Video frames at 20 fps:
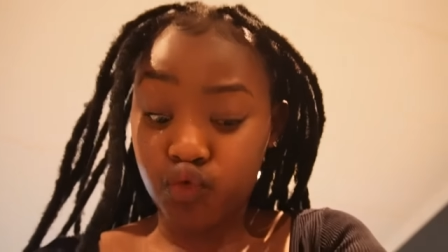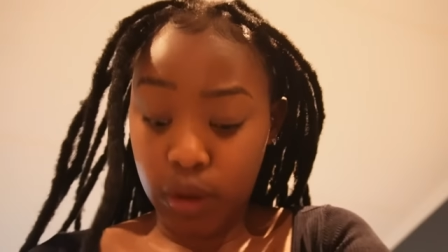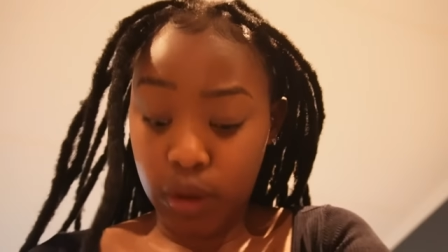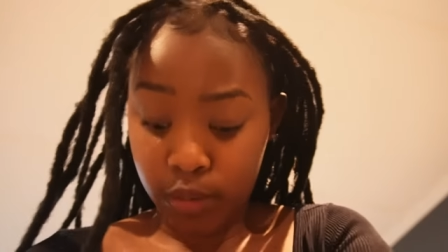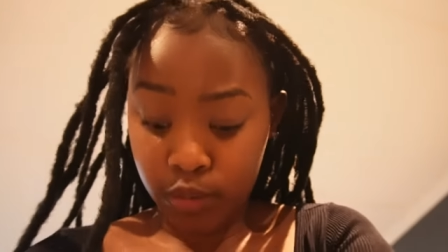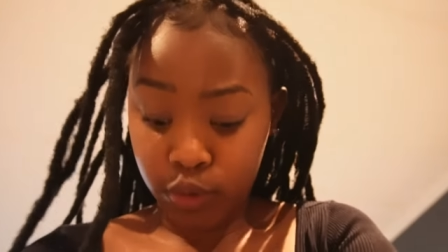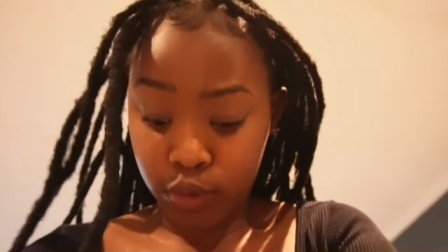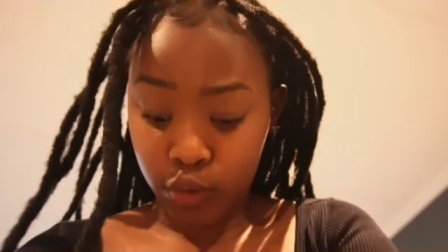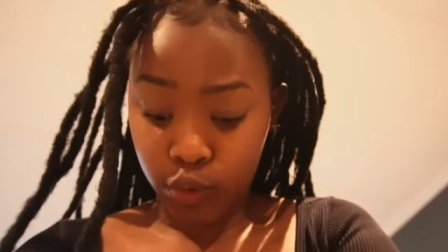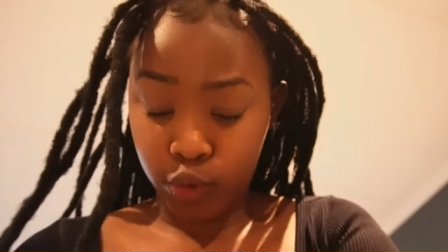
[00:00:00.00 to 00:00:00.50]

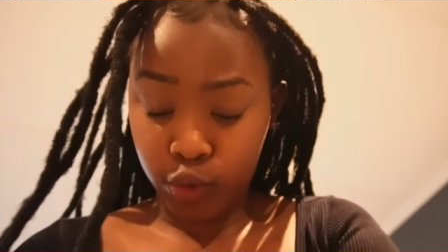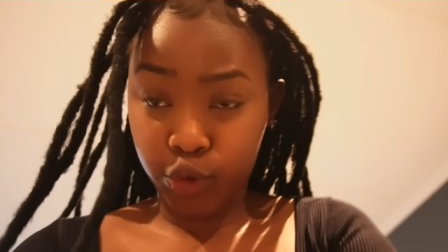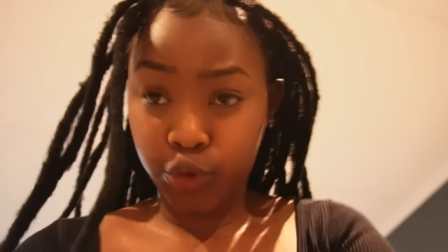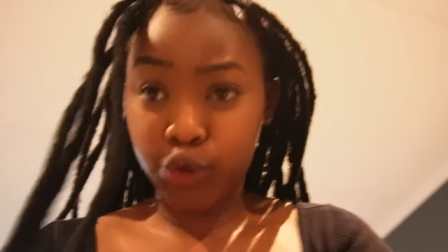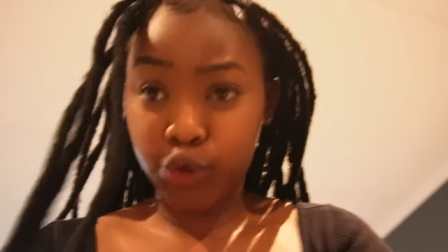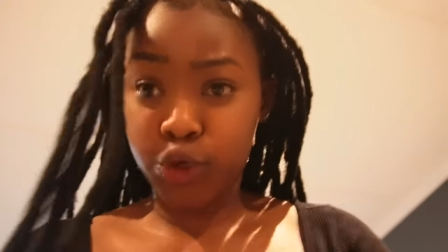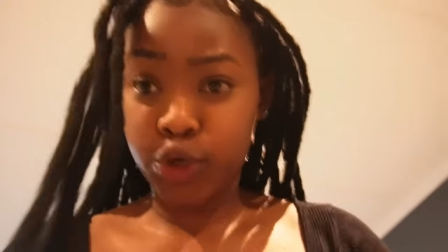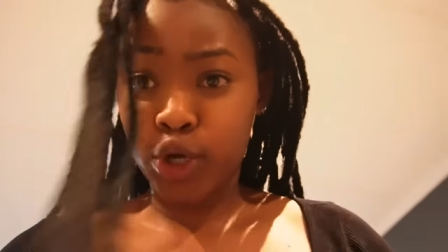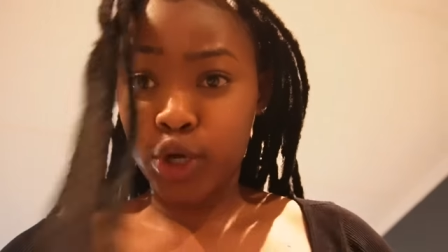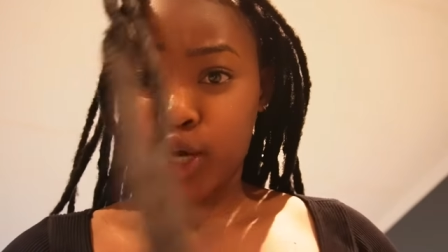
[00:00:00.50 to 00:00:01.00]
I'm gonna, I'll
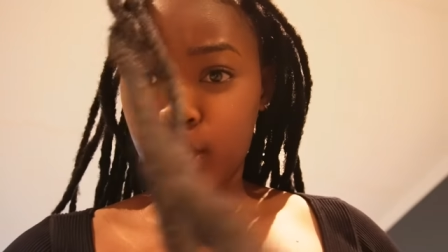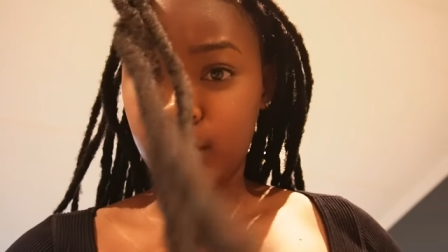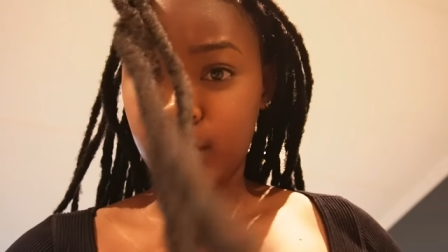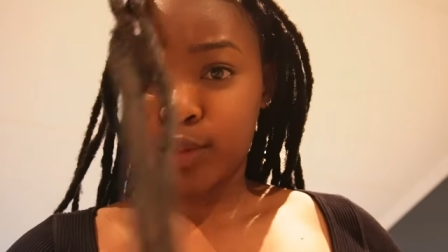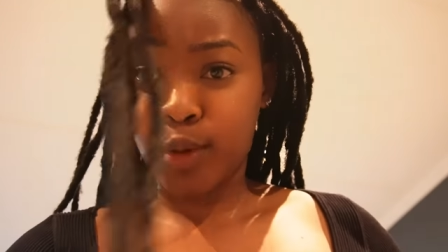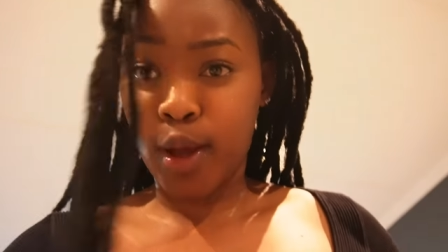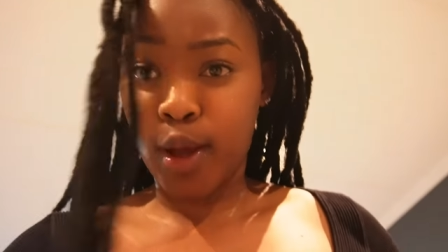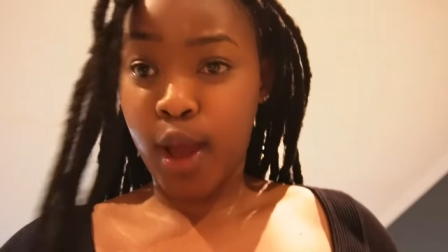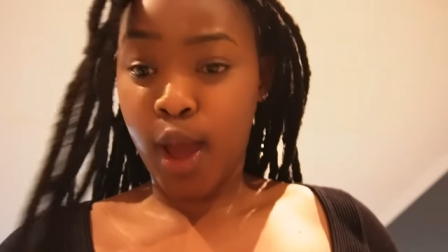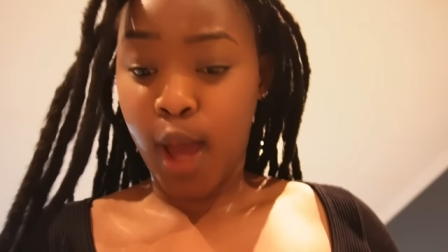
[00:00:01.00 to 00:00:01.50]
show you guys
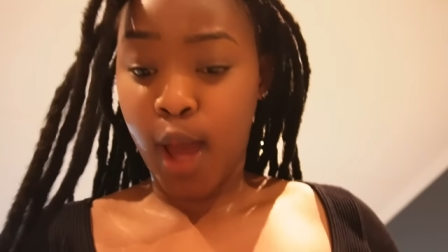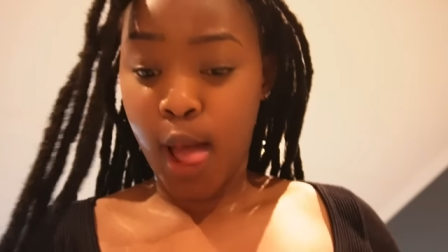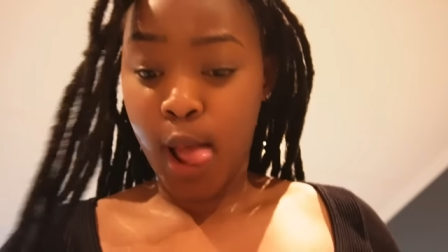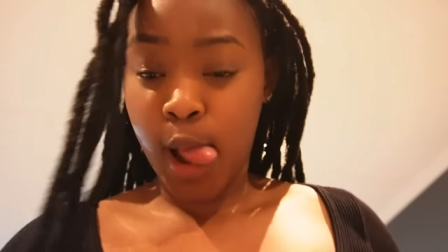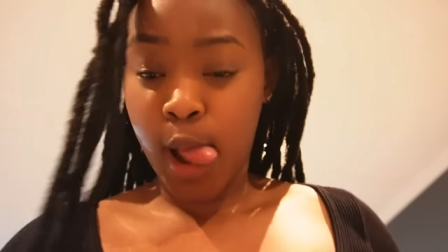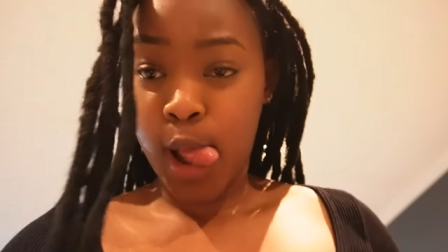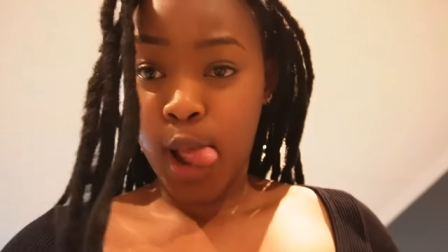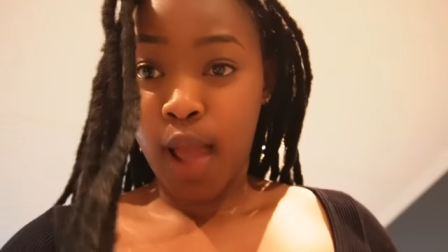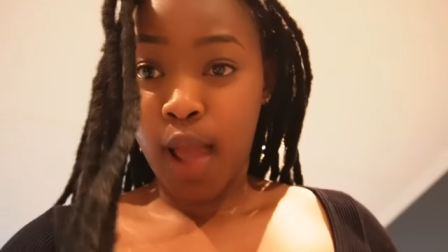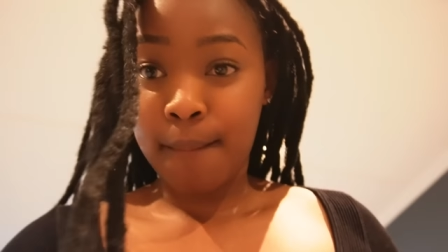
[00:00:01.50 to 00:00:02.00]
my,
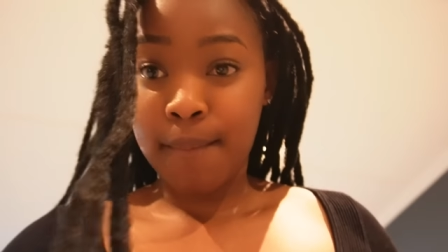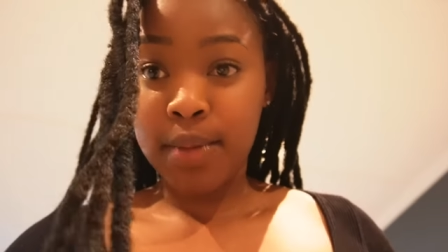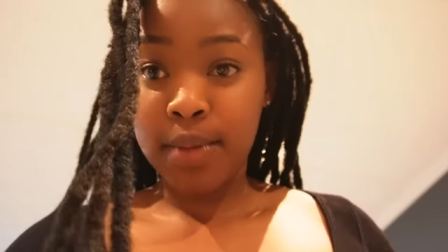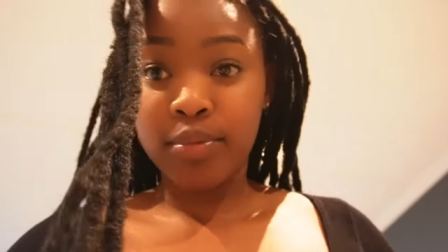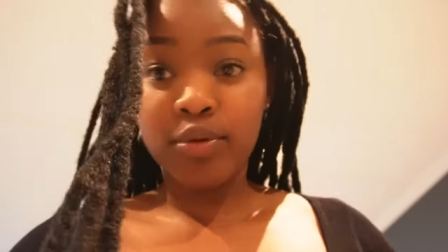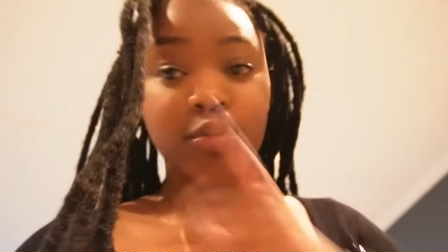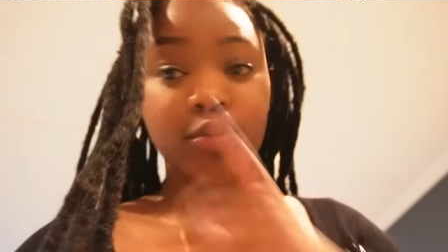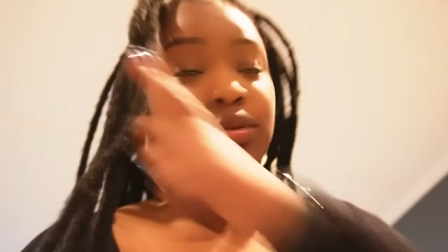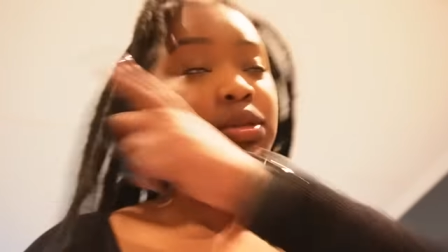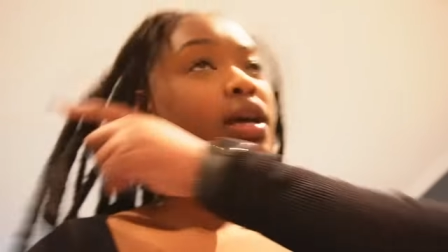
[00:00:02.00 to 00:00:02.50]
my
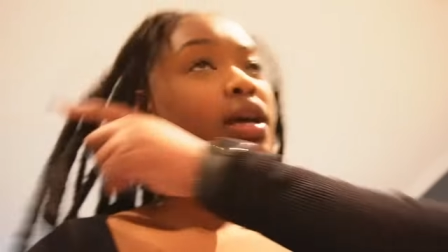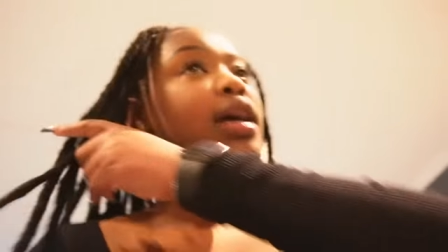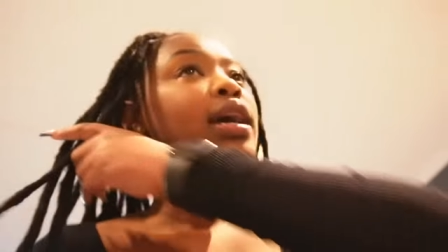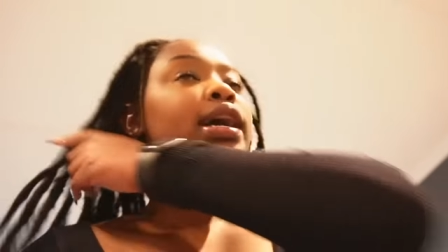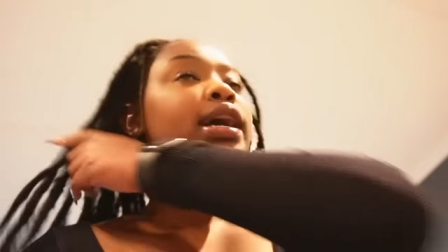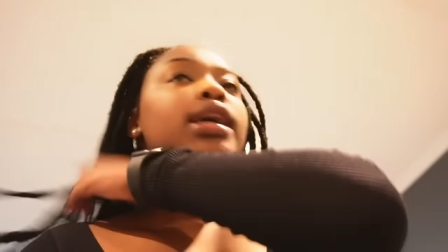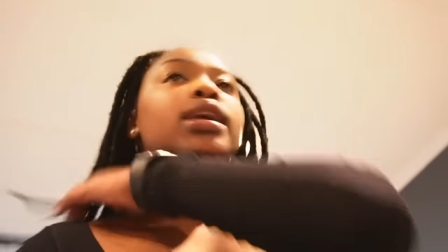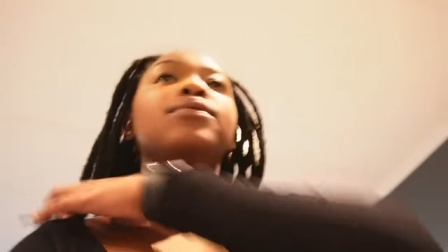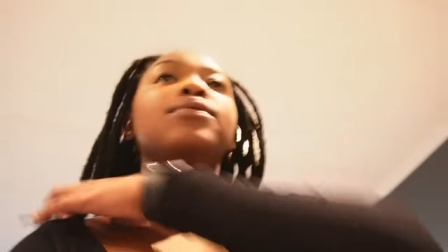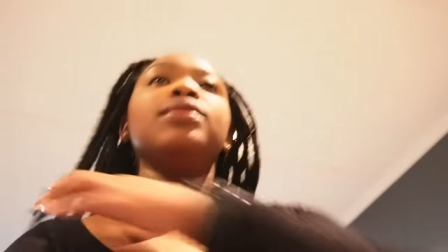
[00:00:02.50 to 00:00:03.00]
boobs.
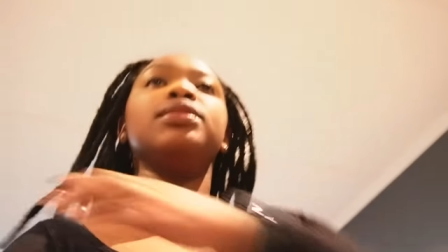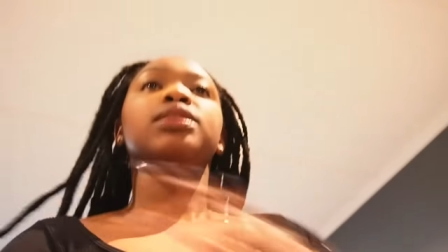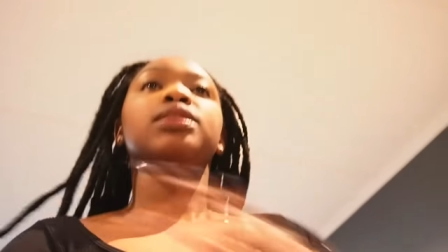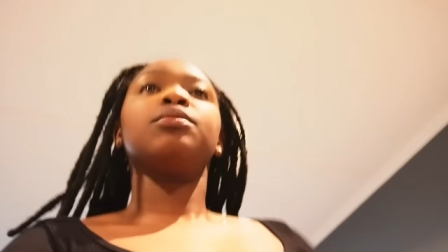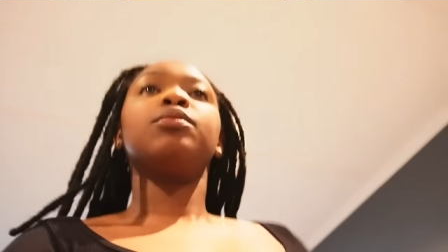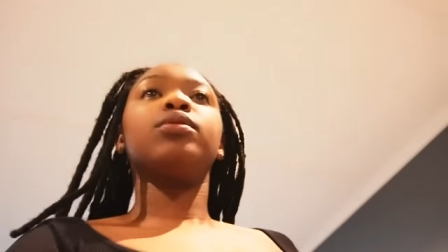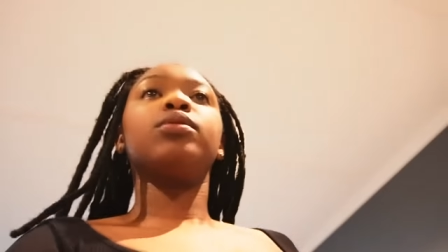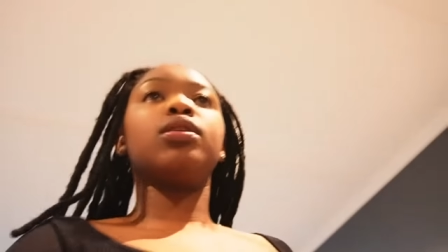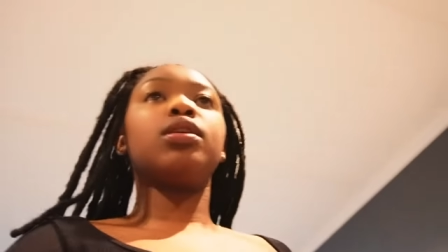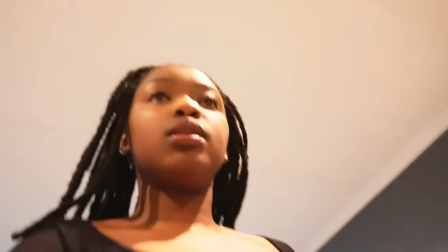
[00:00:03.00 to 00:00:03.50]
Anyways,
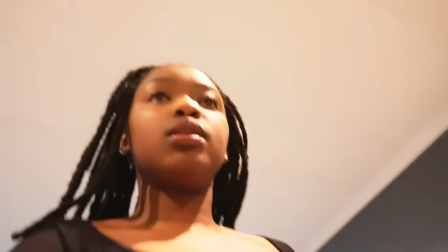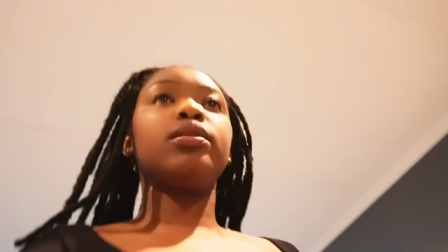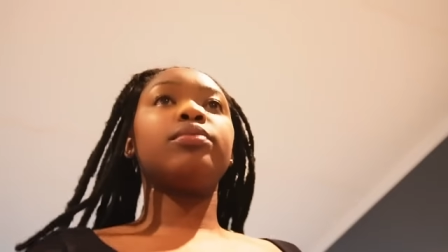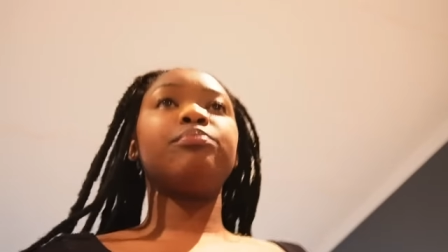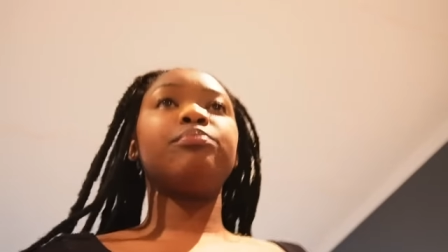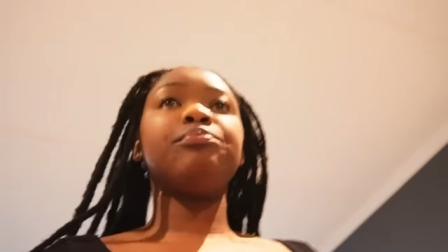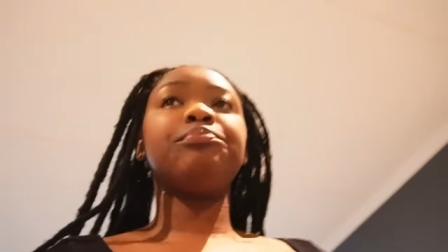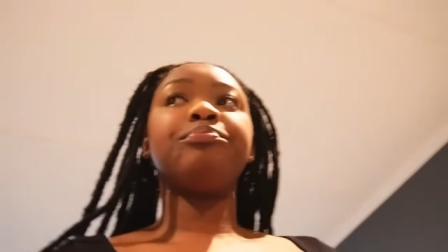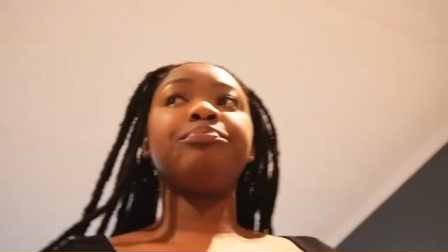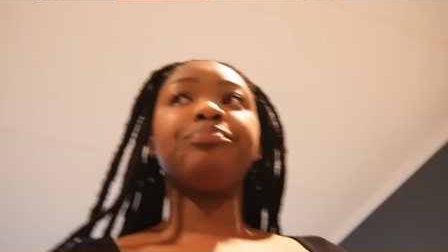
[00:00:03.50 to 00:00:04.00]
I'm gonna,
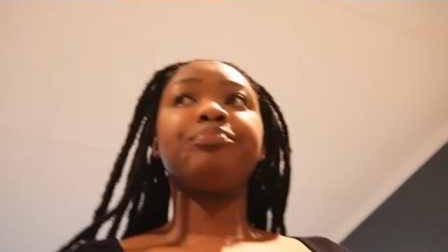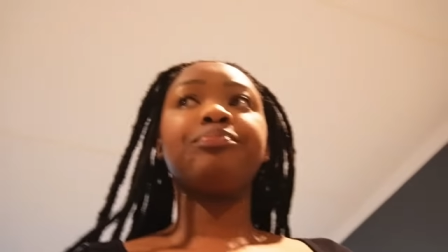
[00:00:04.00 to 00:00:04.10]
um,